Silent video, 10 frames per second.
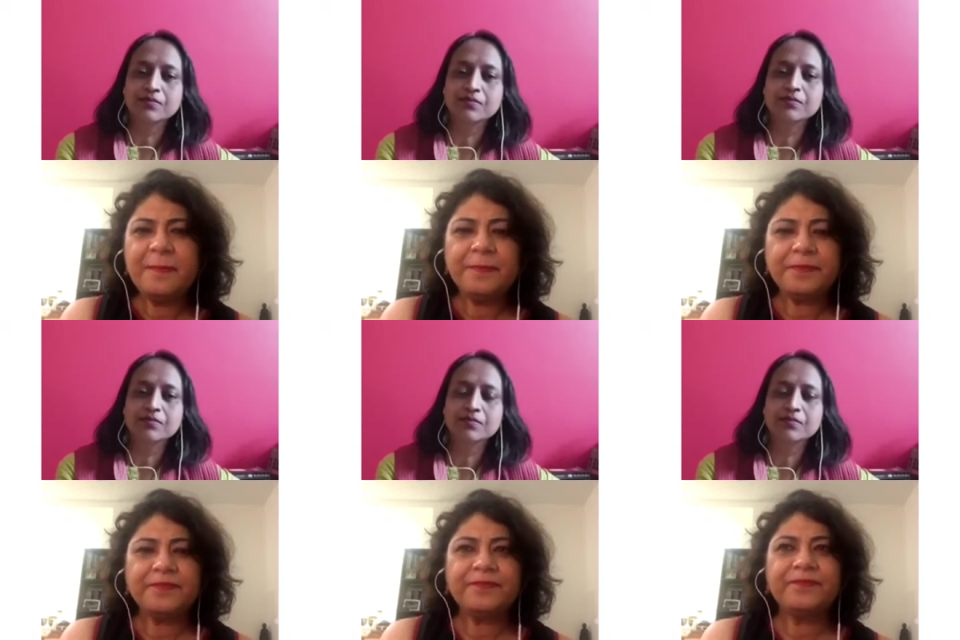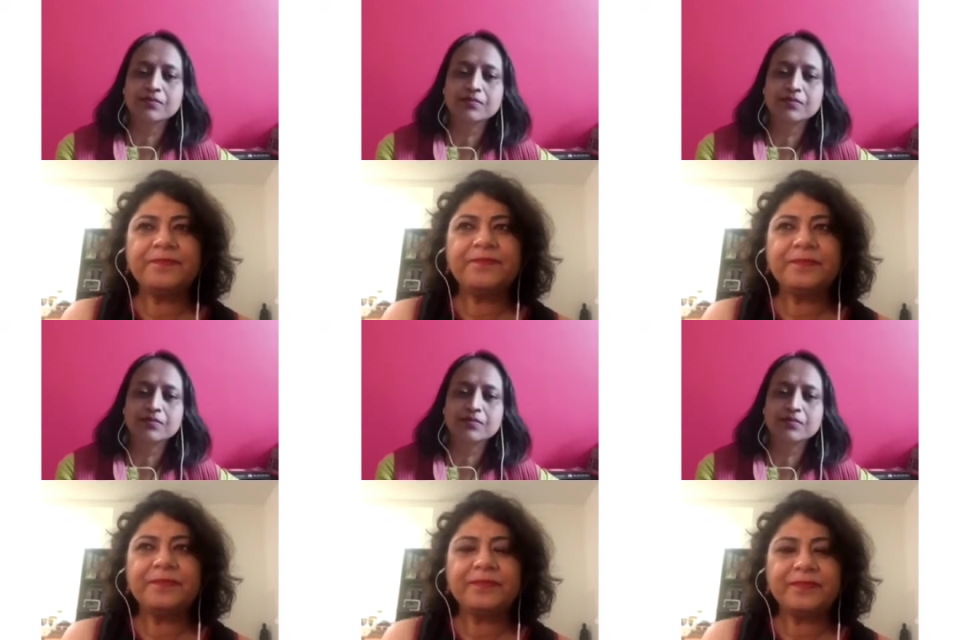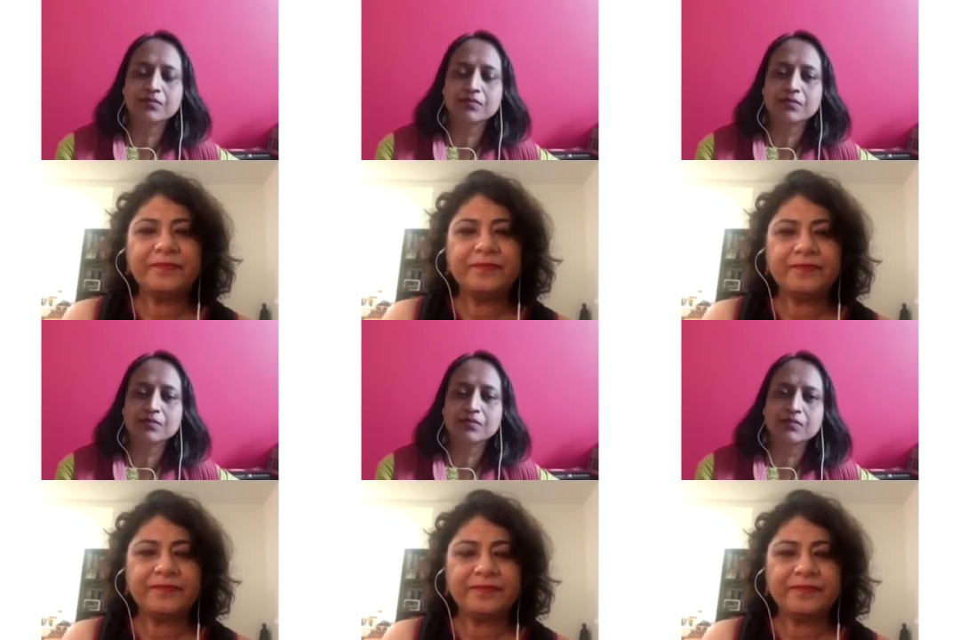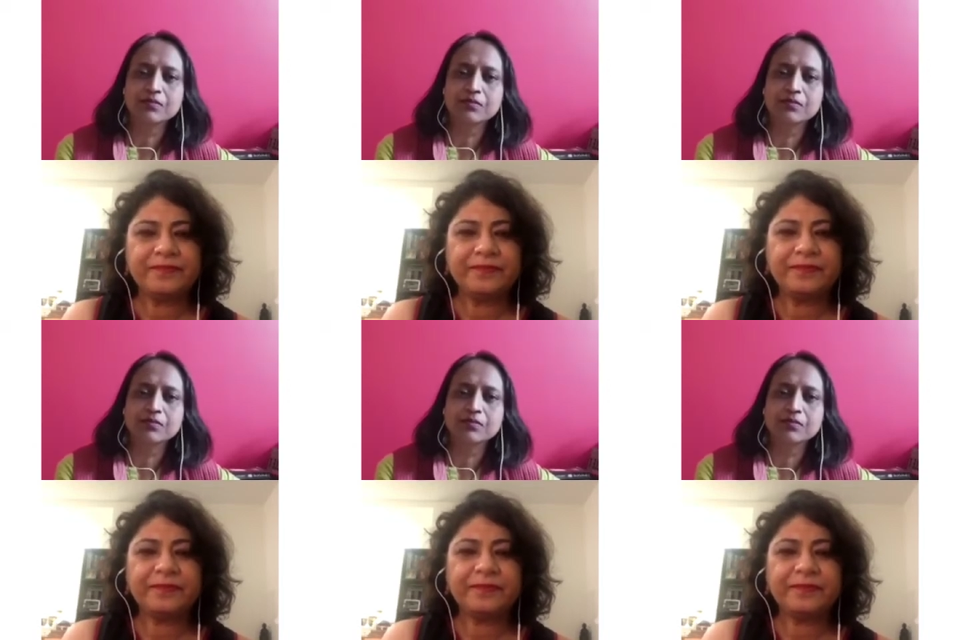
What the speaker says: No one is speaking in this clip.